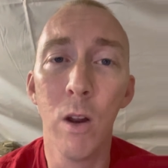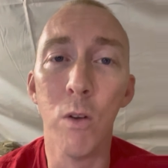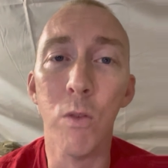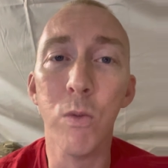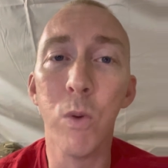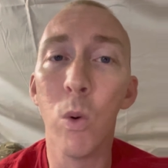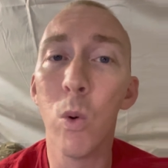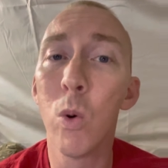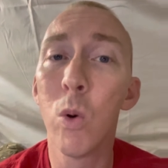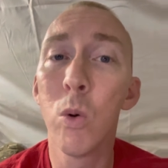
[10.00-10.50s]

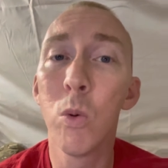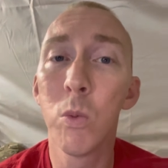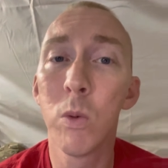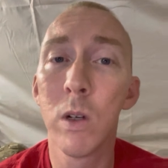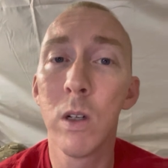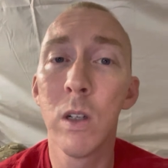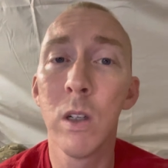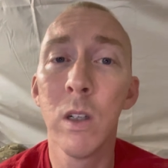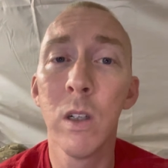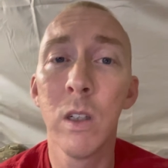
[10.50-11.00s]
for
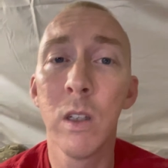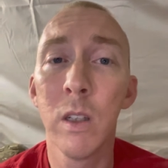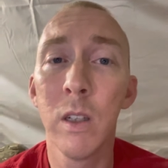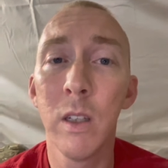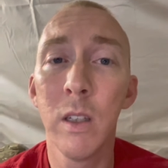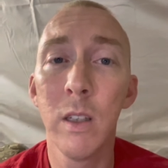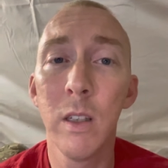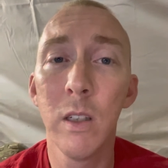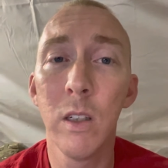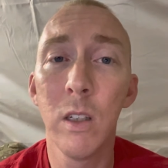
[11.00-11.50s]

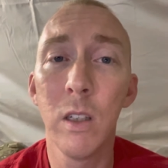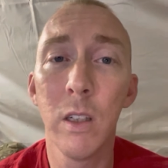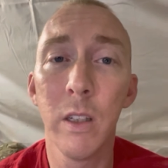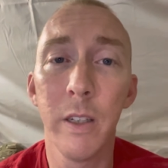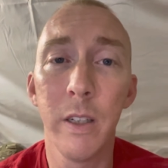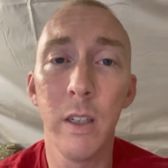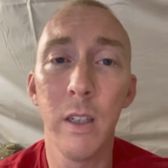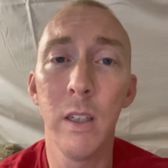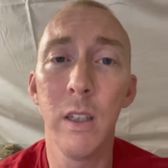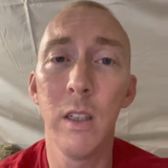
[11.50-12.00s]
one little
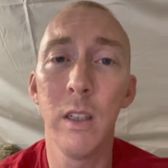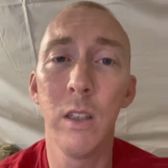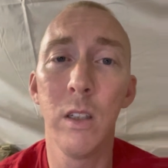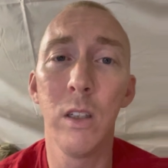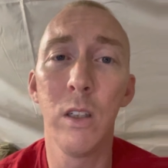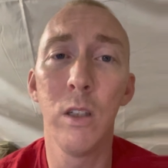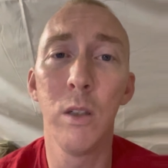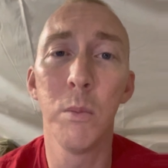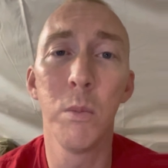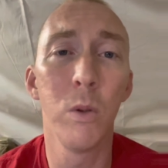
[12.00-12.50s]

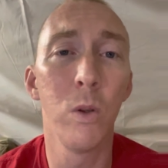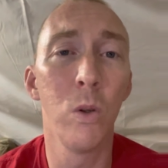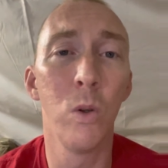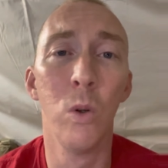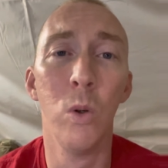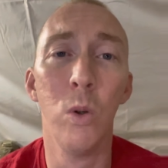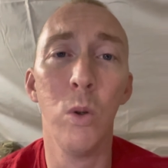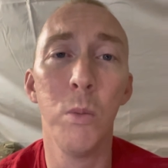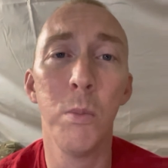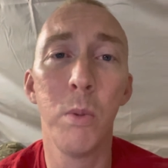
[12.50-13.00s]

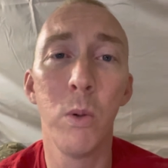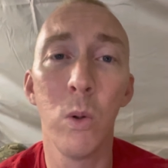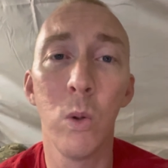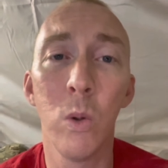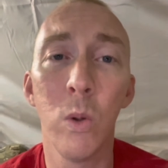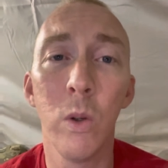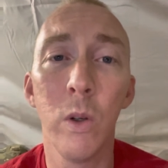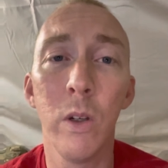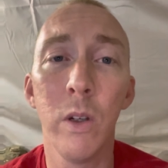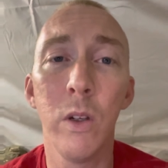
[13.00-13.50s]
Hebrew
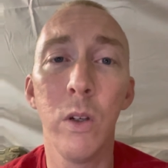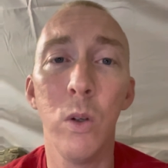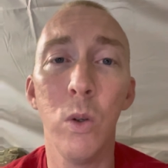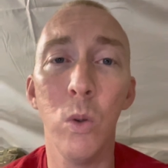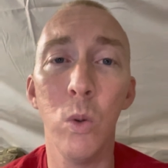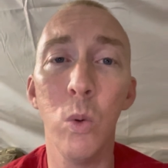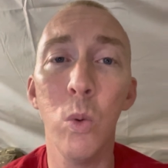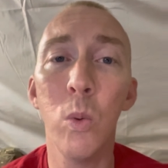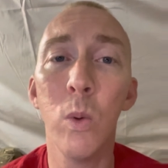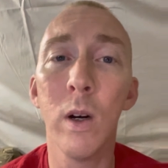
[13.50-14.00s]
boy
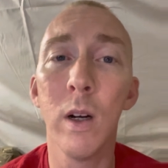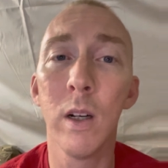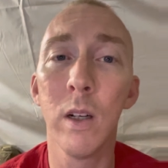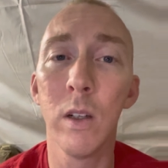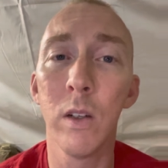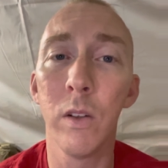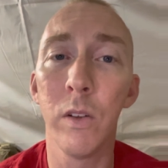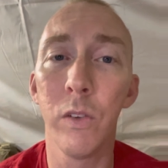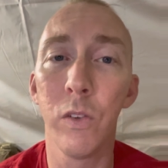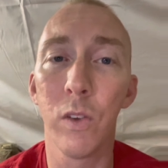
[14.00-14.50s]
who
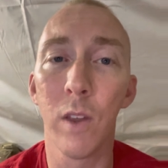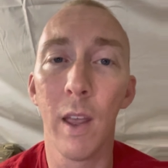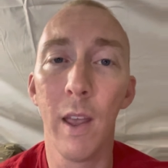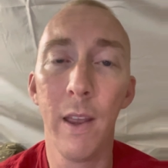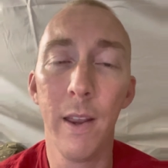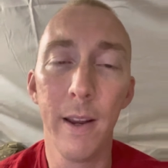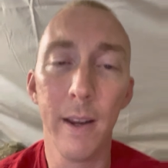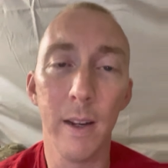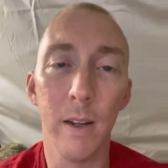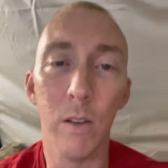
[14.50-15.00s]
was
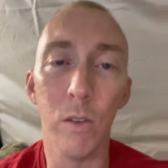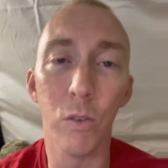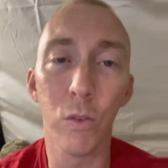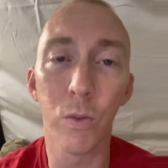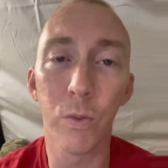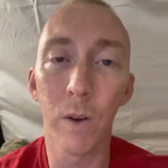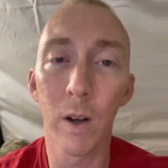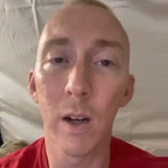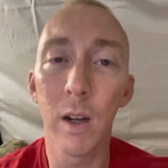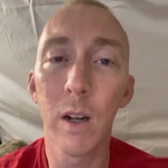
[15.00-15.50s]
his
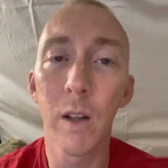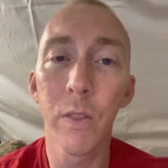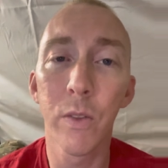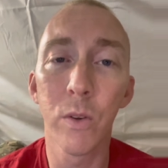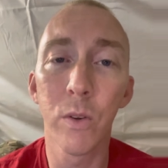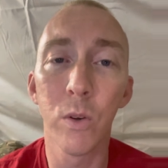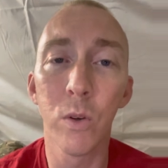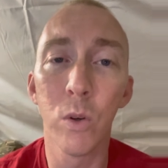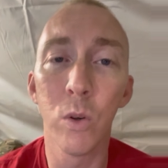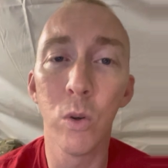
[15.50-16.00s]

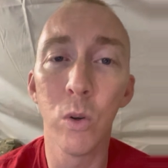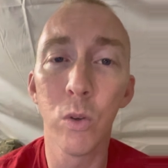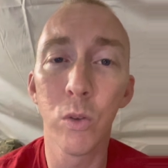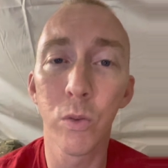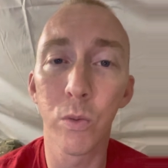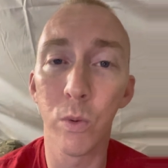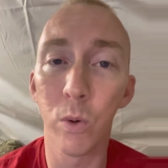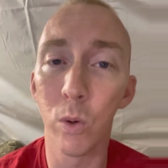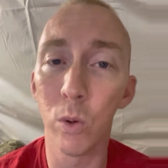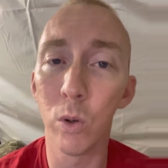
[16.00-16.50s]
father's
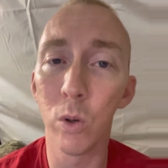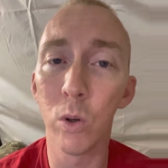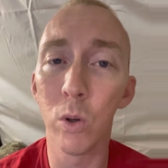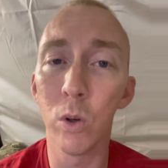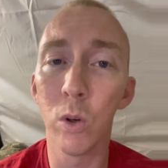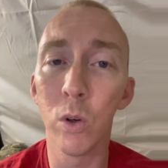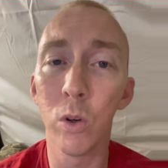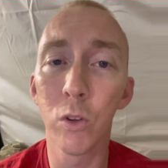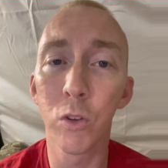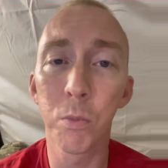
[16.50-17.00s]

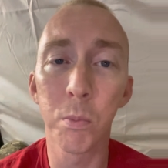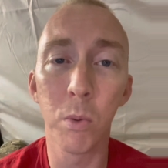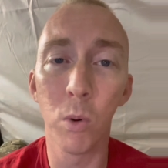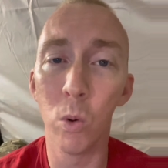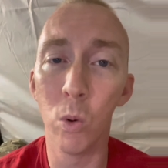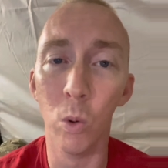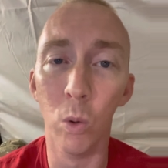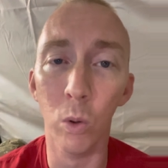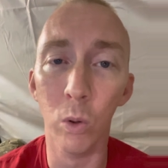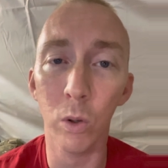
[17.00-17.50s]

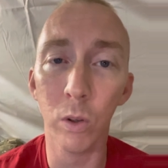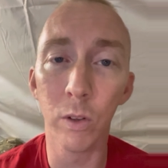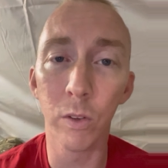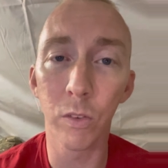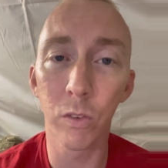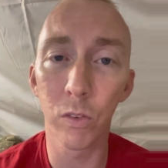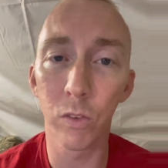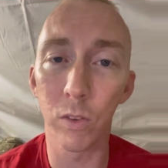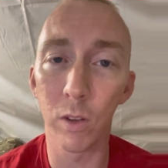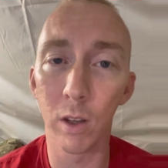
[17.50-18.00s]
firstborn
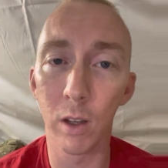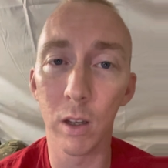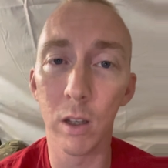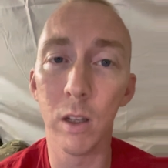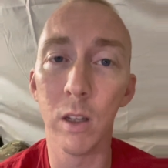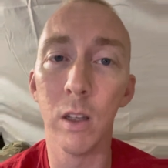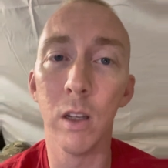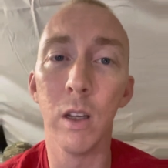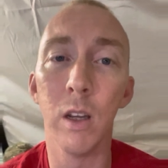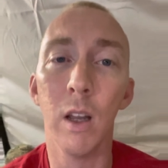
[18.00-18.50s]

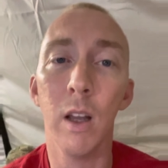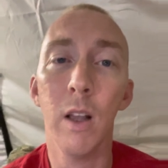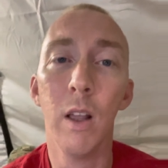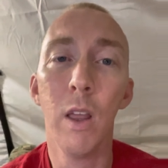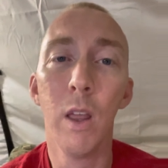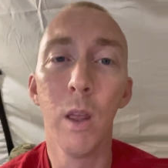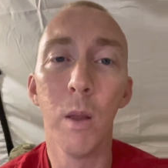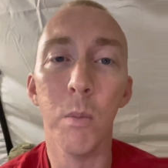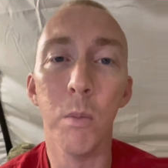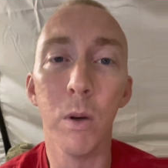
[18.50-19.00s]

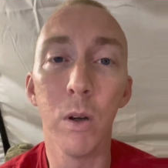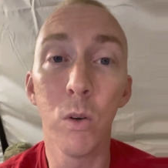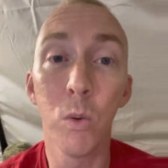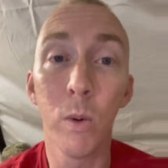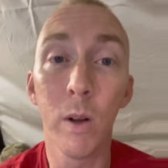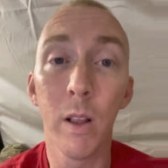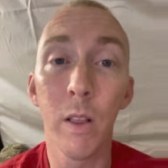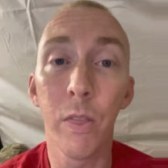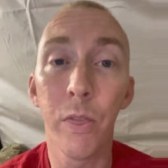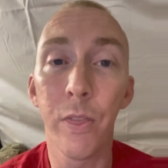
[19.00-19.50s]
son. But
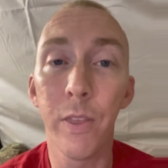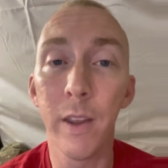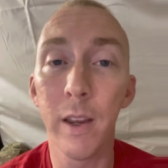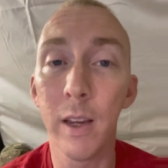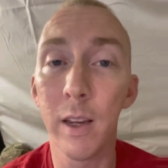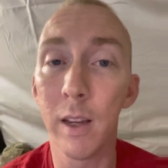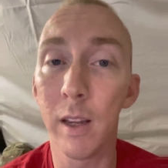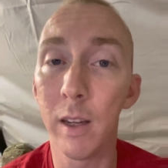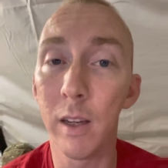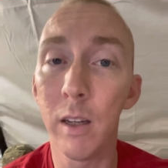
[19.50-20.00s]
with
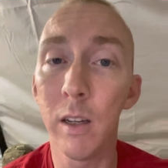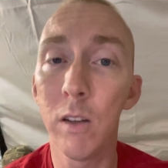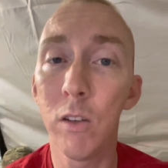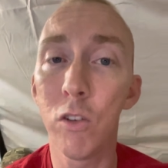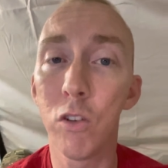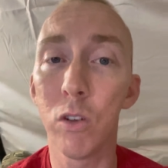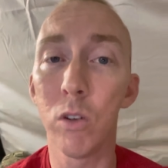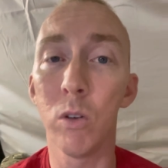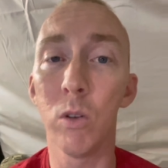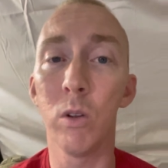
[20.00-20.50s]
the
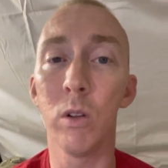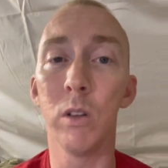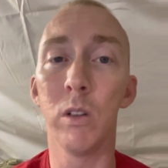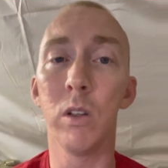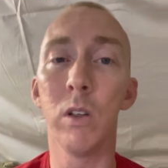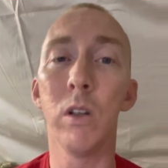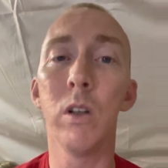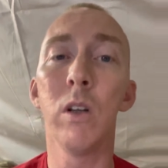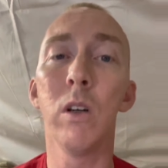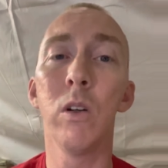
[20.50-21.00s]
angel
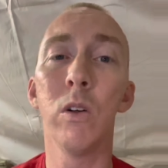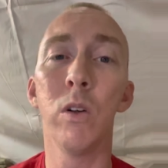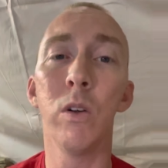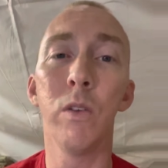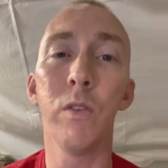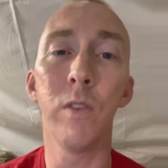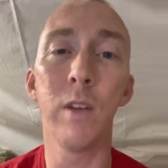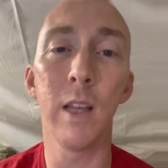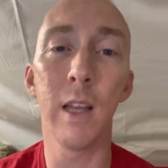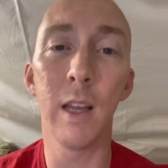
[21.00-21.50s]

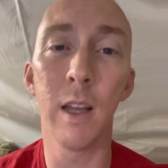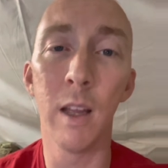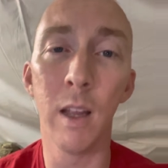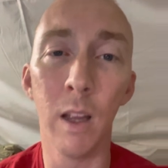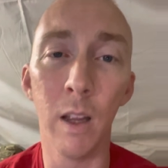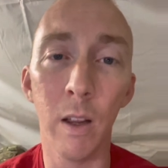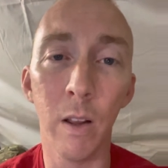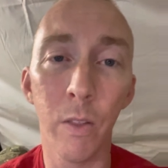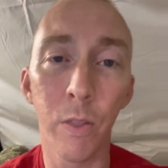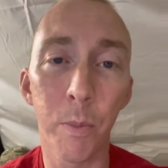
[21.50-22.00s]
of
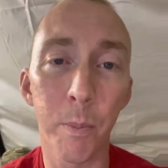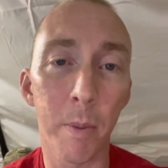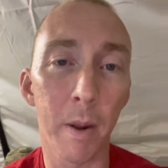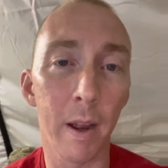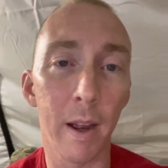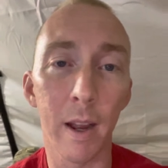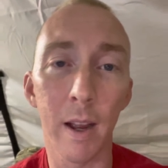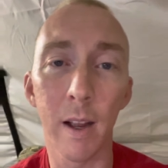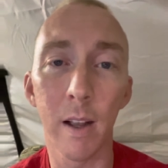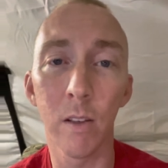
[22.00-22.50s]
death
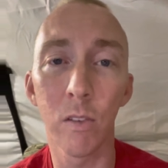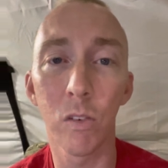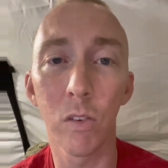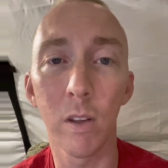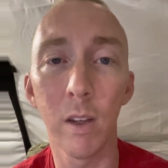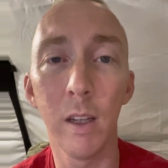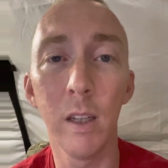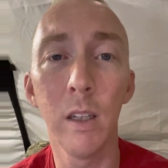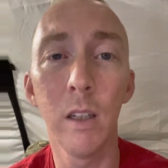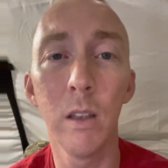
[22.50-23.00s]

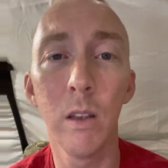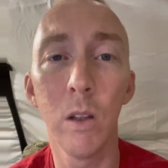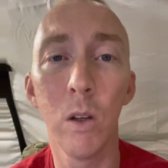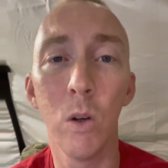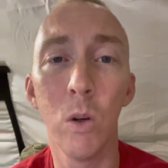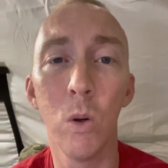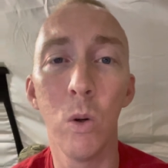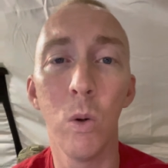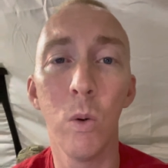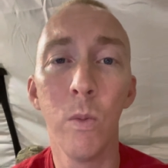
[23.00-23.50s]
passing
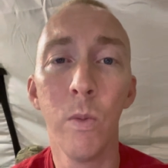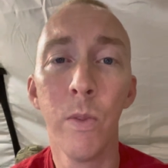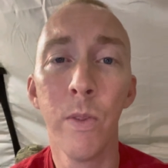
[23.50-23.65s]
low,